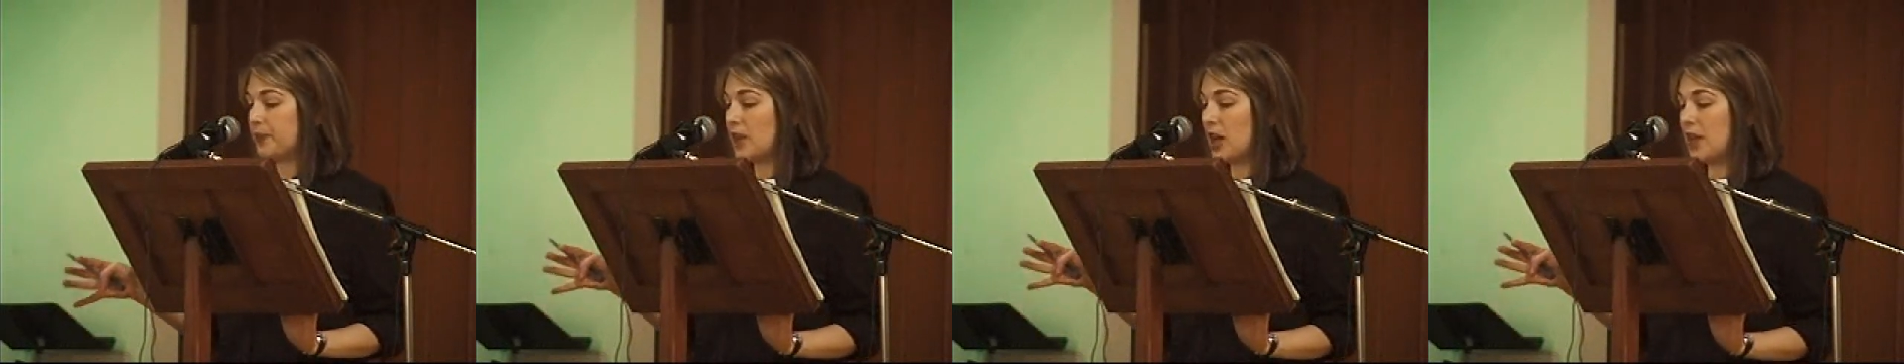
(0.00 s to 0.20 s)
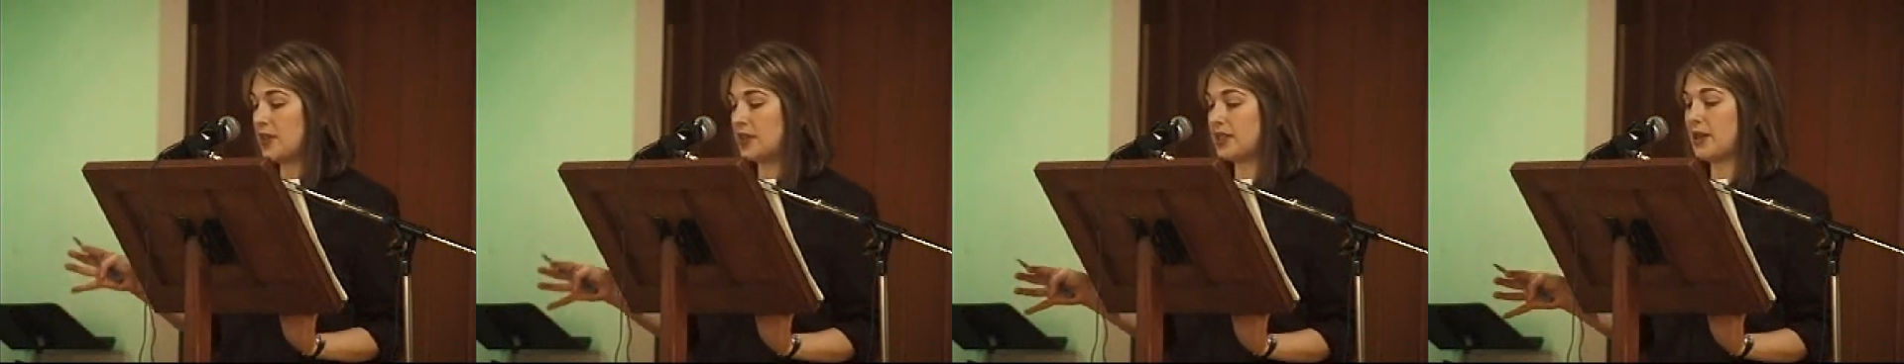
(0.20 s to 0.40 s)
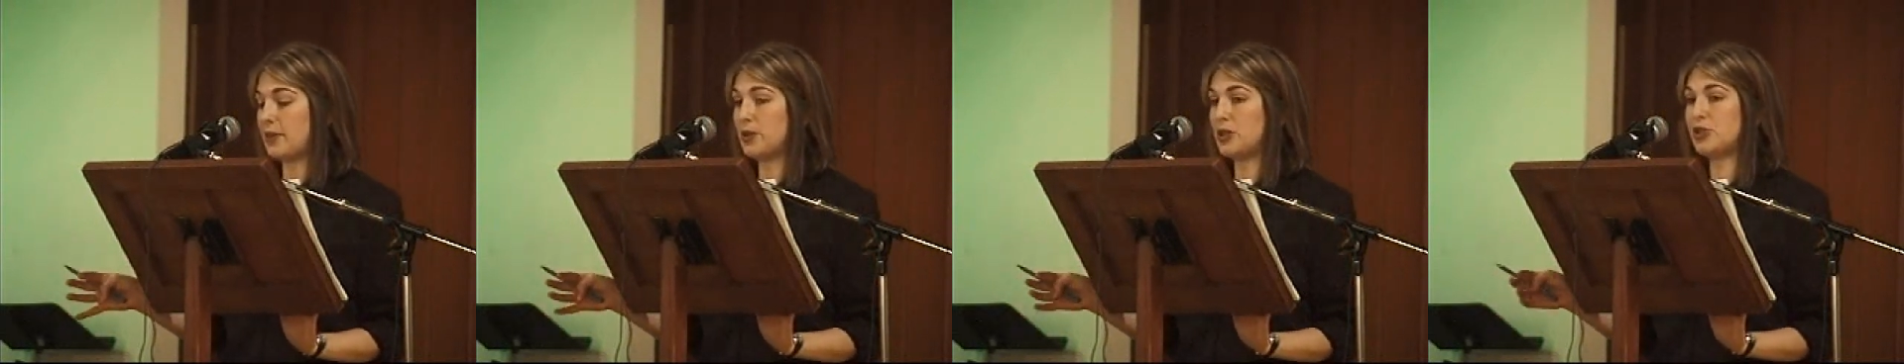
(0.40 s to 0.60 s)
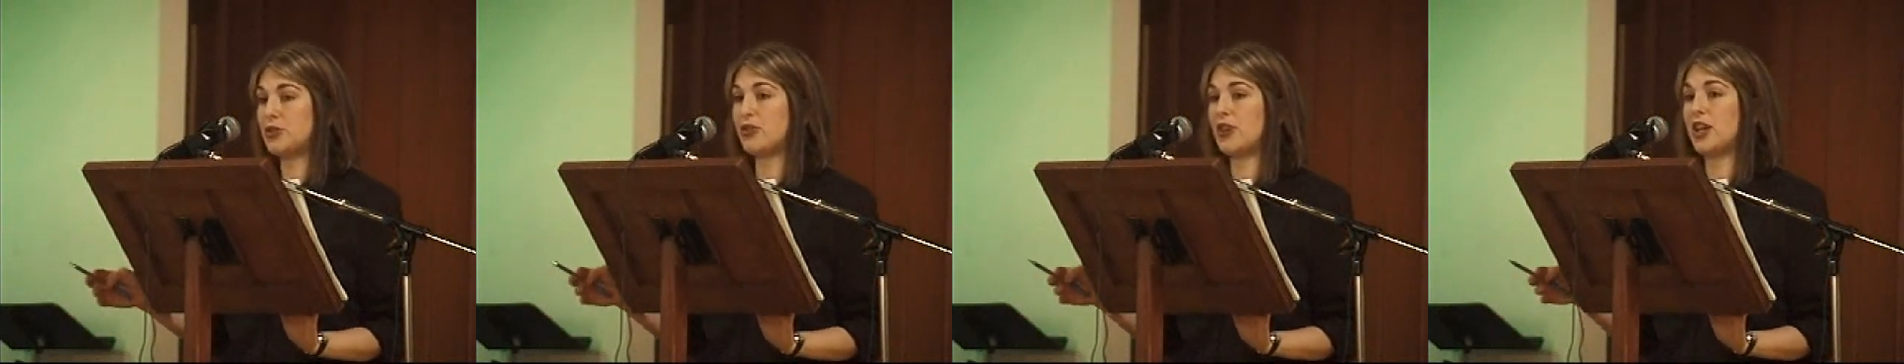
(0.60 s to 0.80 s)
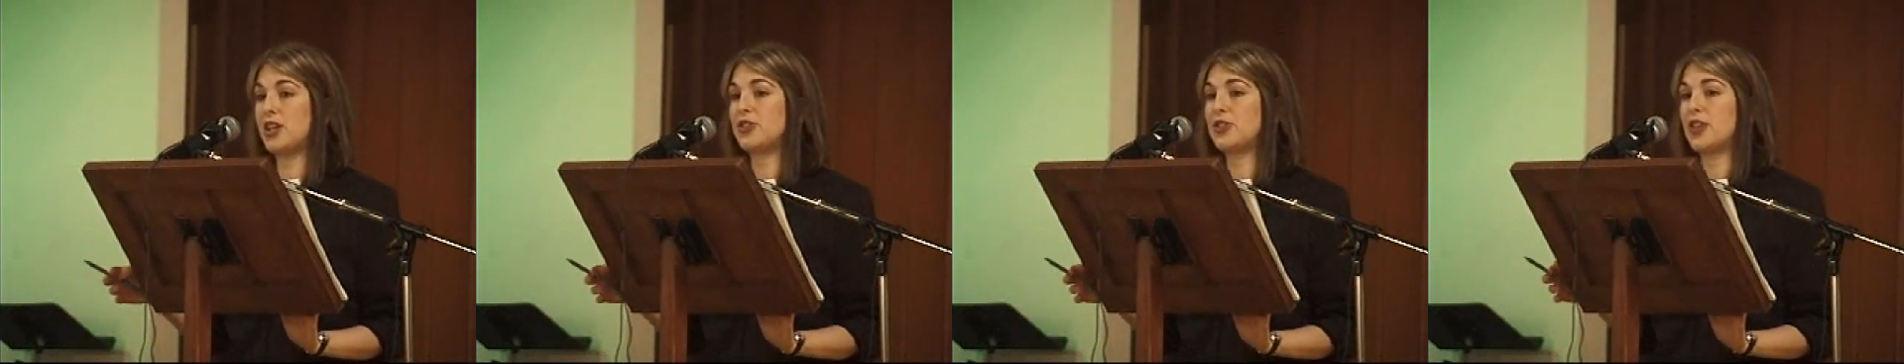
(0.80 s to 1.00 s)
on the
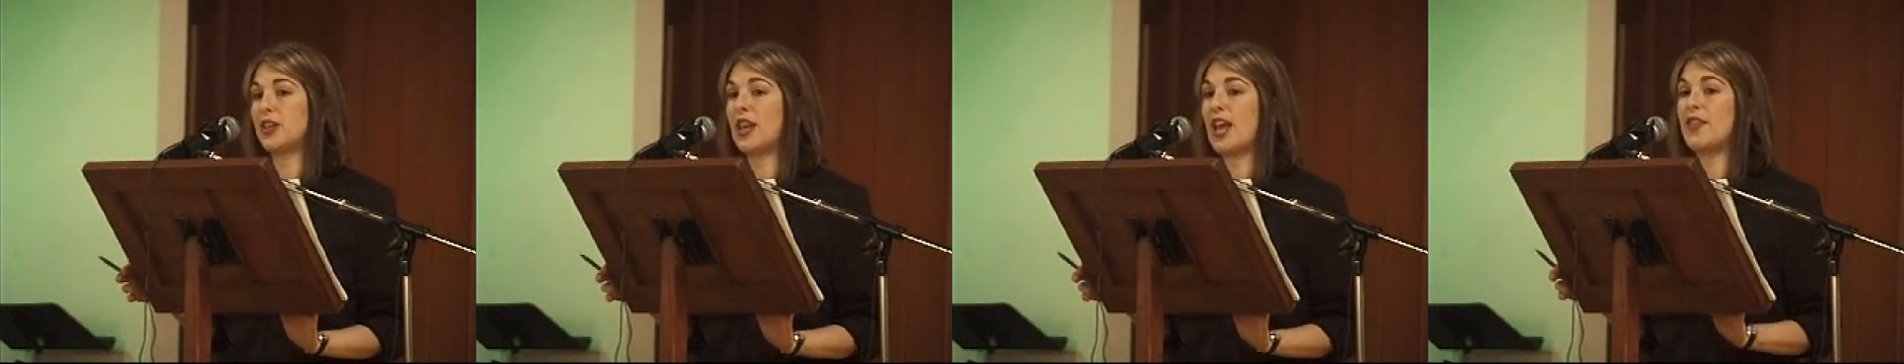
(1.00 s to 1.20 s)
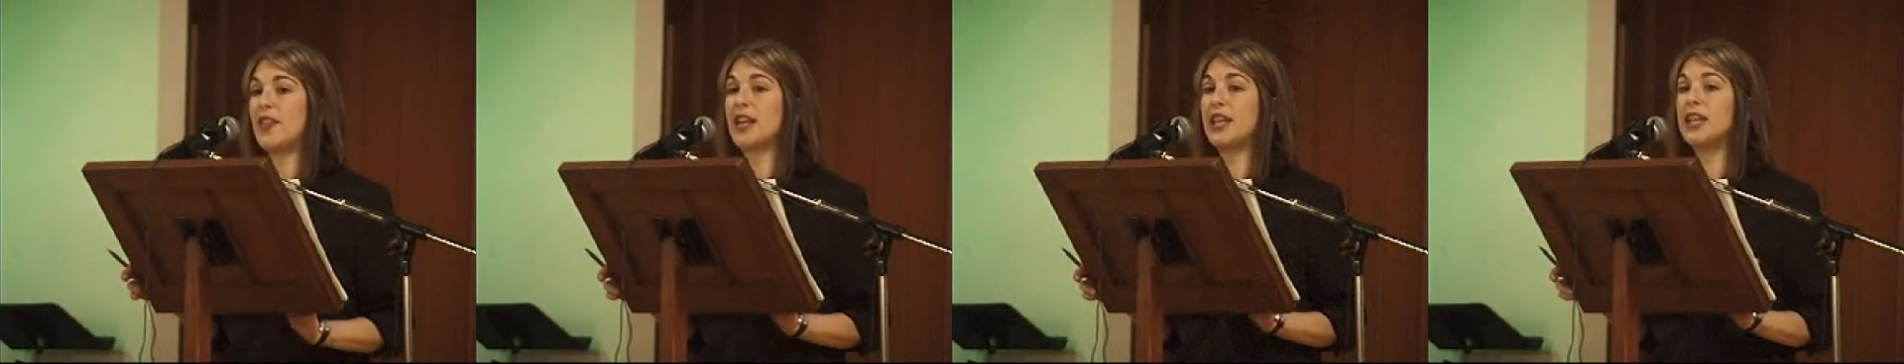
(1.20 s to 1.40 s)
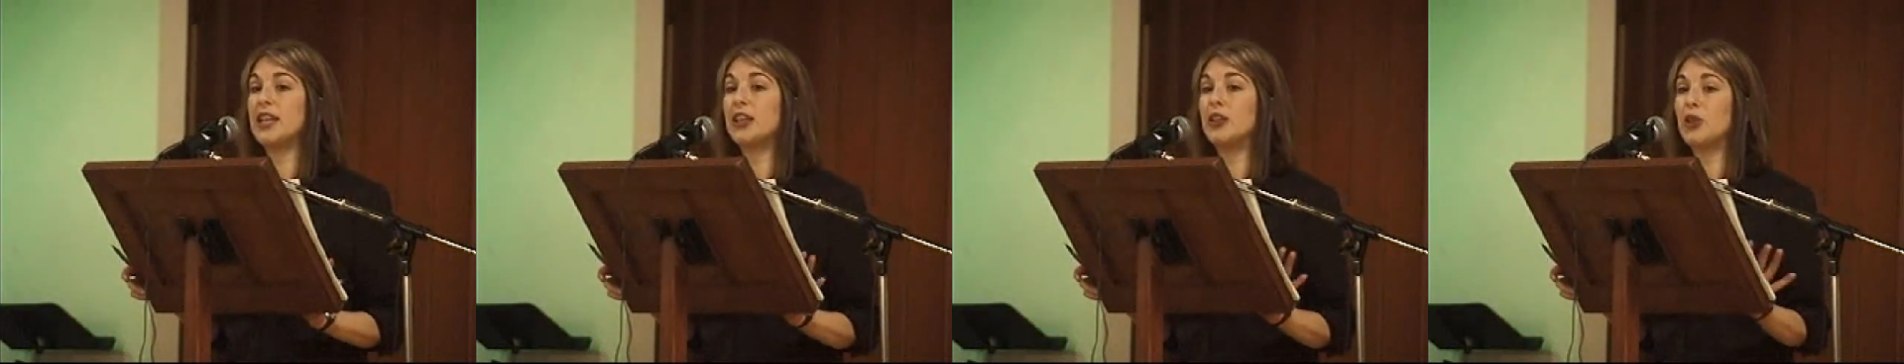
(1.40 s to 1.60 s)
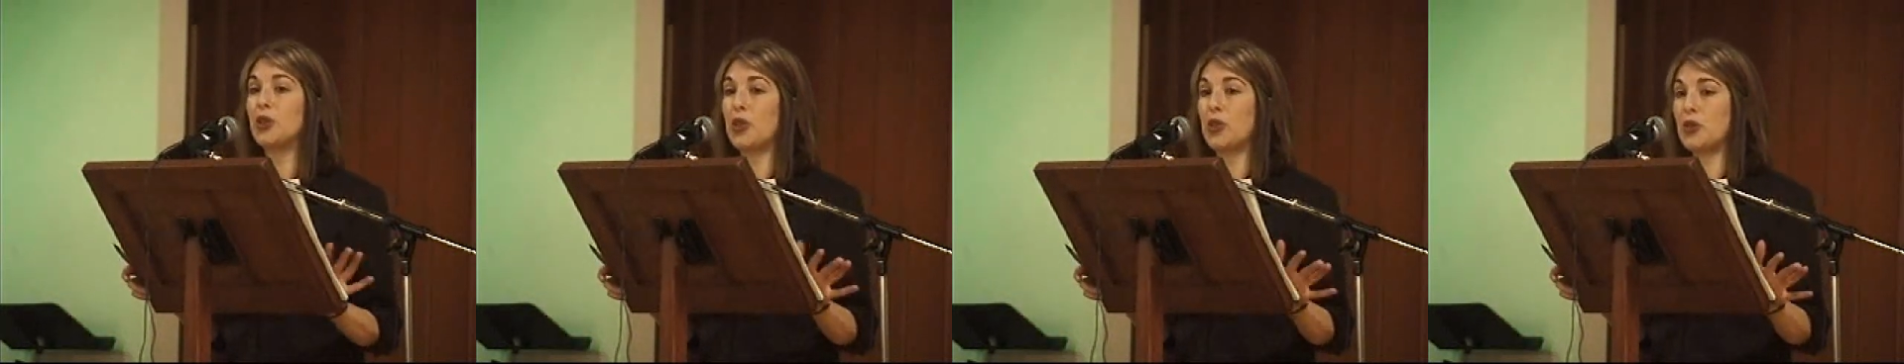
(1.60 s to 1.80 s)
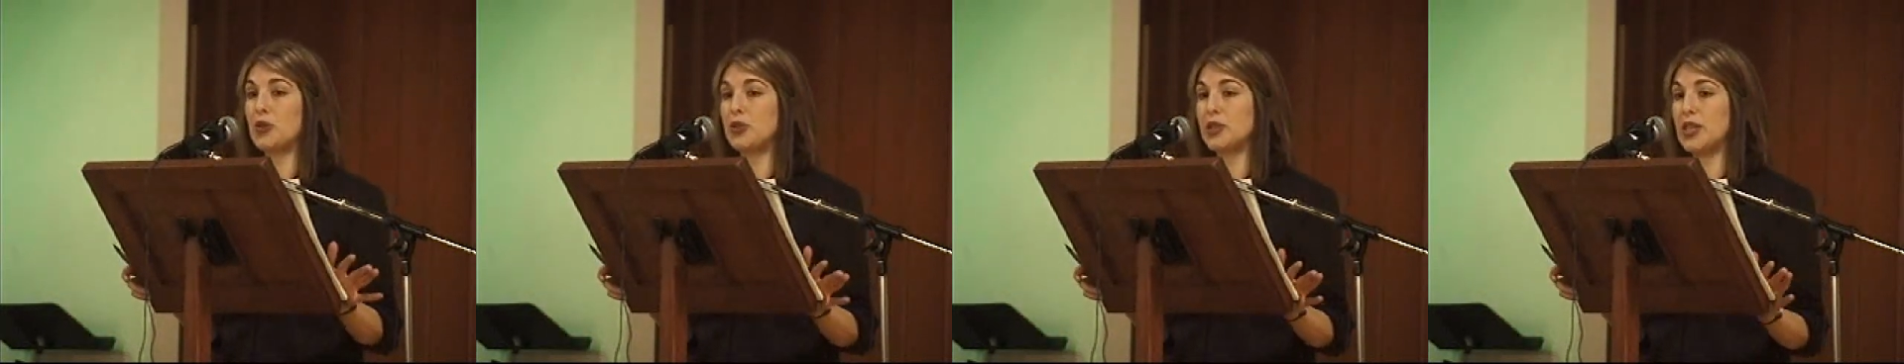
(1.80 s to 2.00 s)
demonstration and they killed
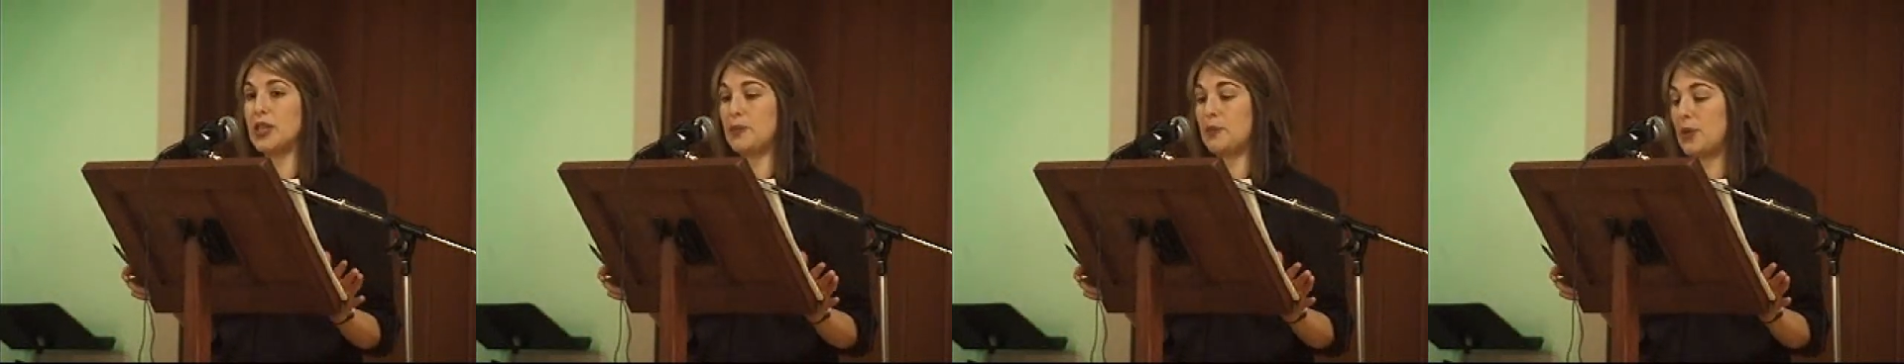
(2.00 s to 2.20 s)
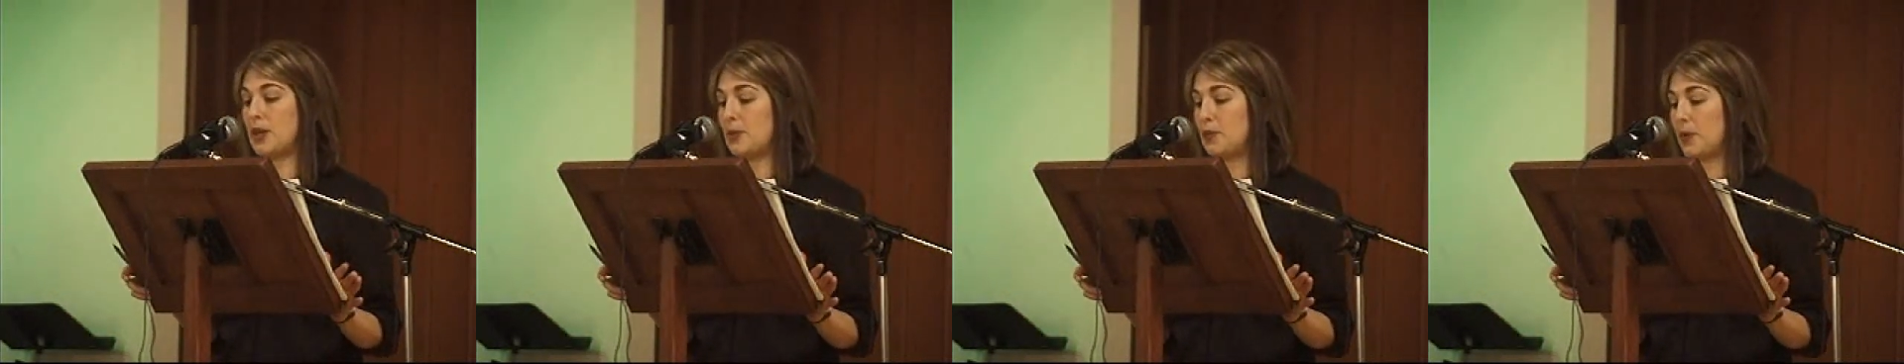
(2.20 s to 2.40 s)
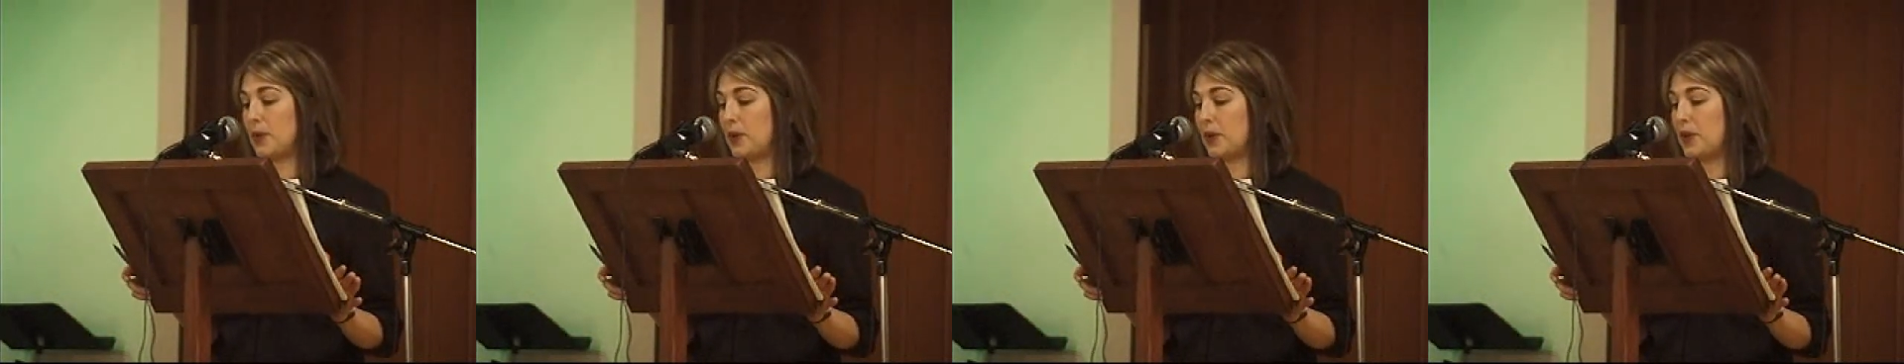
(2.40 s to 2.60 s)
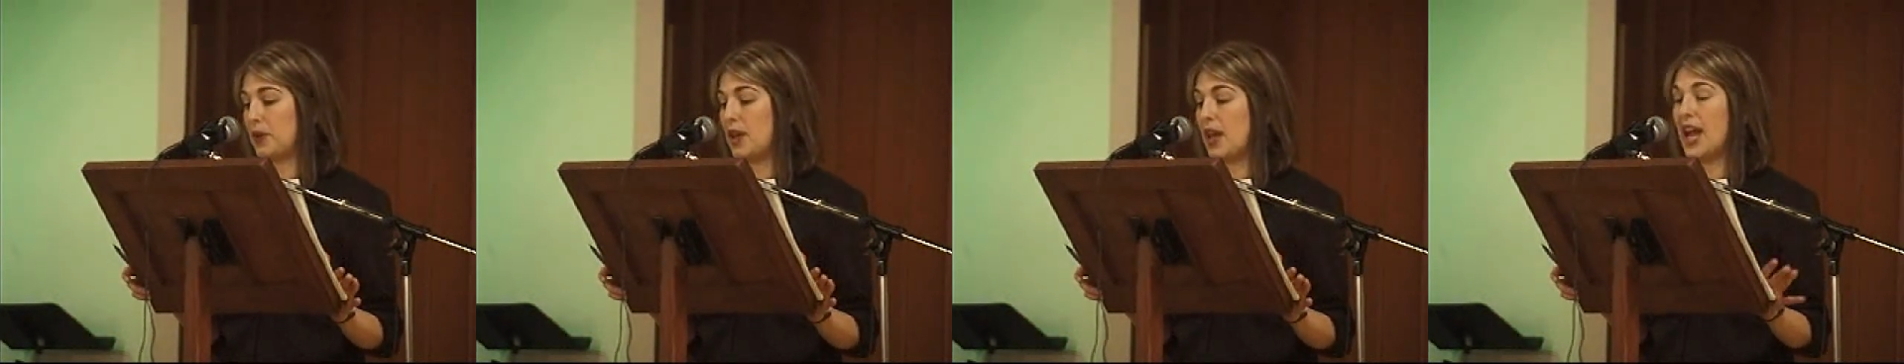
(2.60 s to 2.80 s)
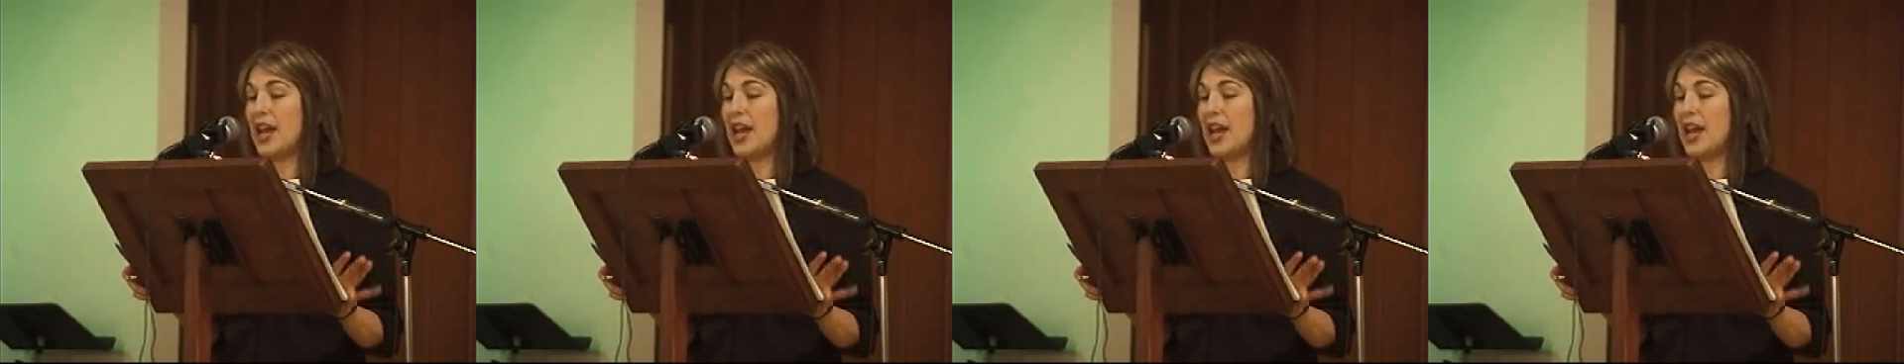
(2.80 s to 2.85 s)
13 people